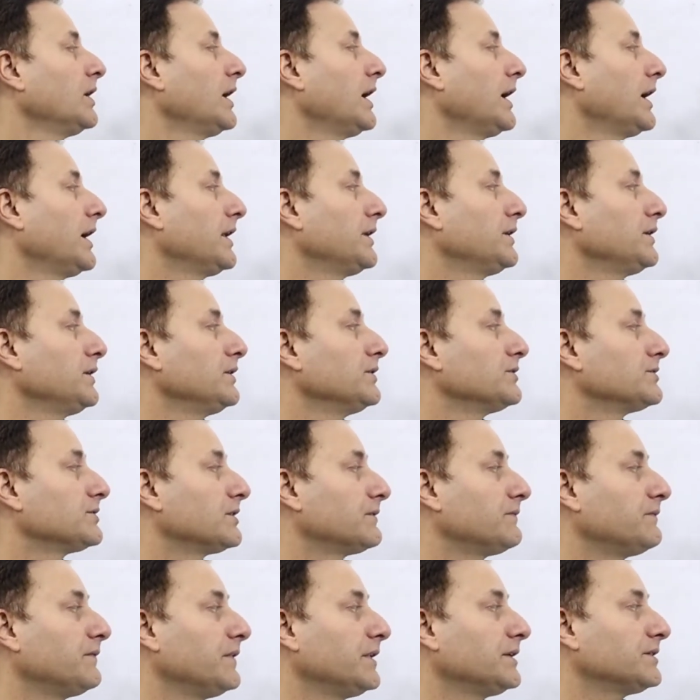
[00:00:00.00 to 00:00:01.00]
and in
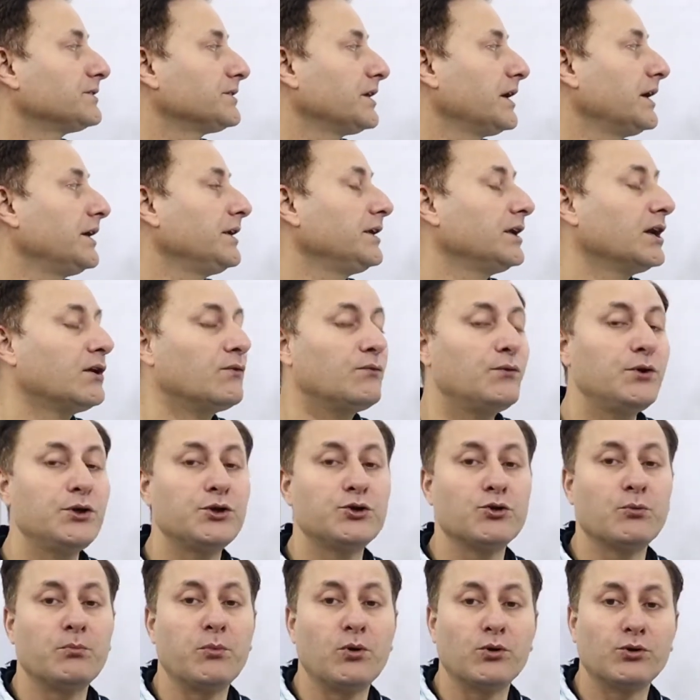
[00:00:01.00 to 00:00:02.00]
surface area we
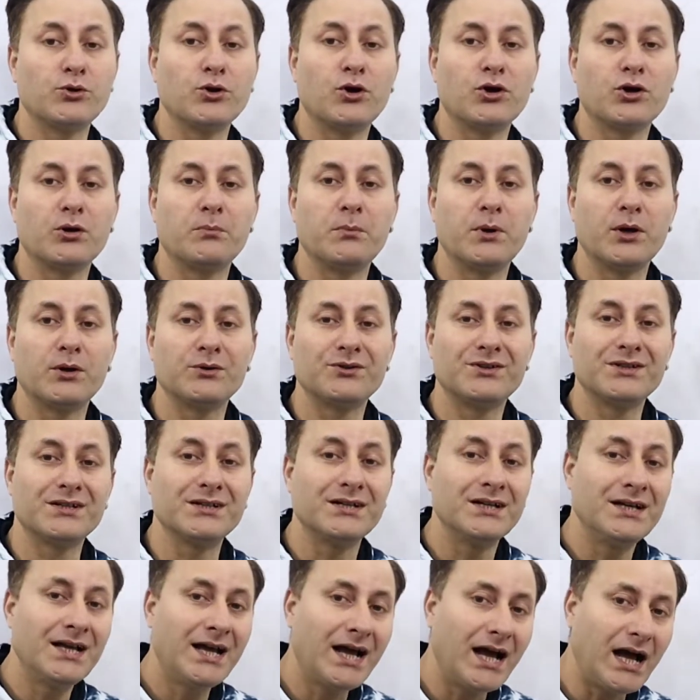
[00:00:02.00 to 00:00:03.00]
talk about
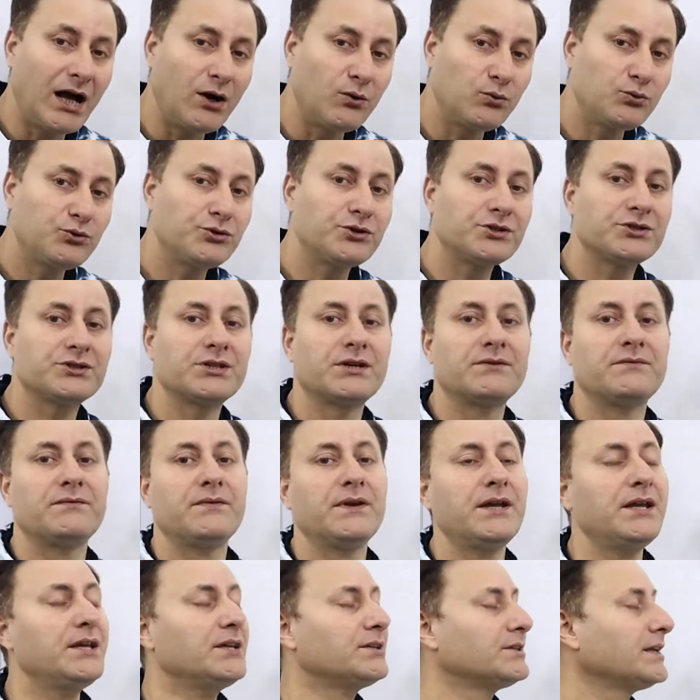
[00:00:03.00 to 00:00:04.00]
the outer
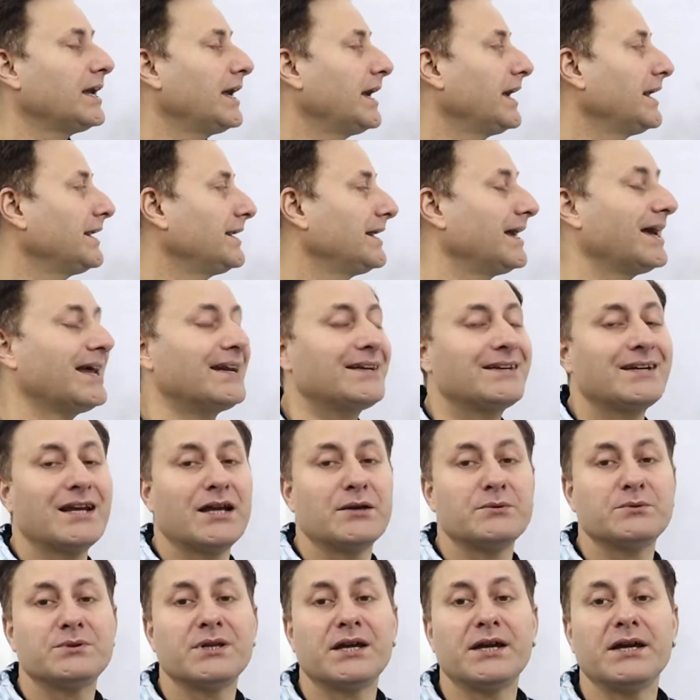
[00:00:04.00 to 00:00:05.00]
surface and at
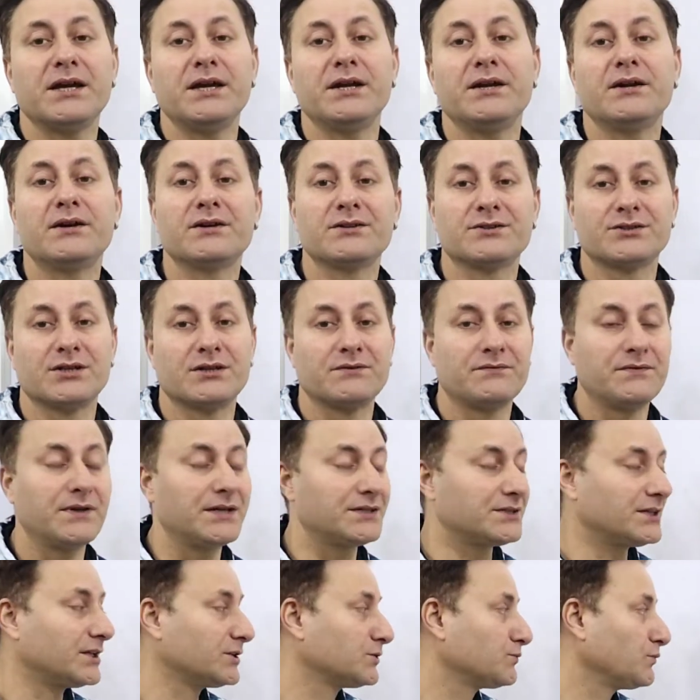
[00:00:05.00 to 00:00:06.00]
times the inner
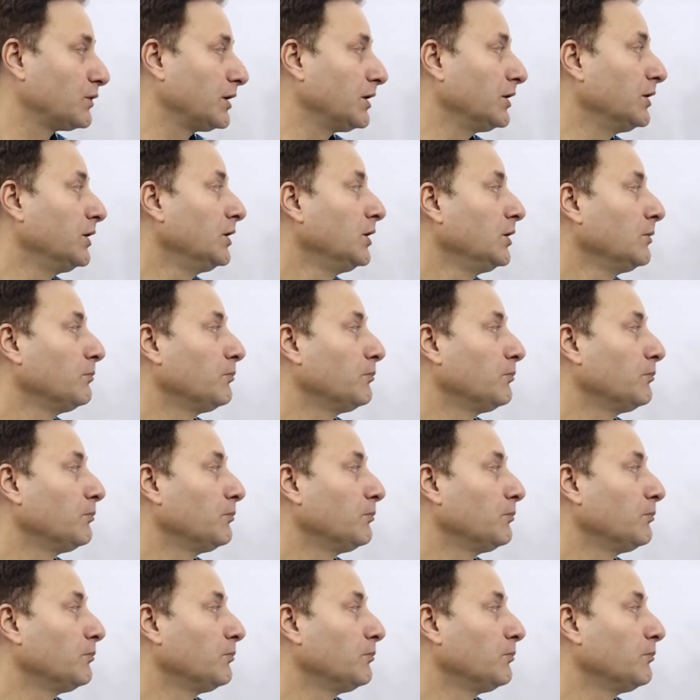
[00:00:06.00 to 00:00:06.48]
surface as well.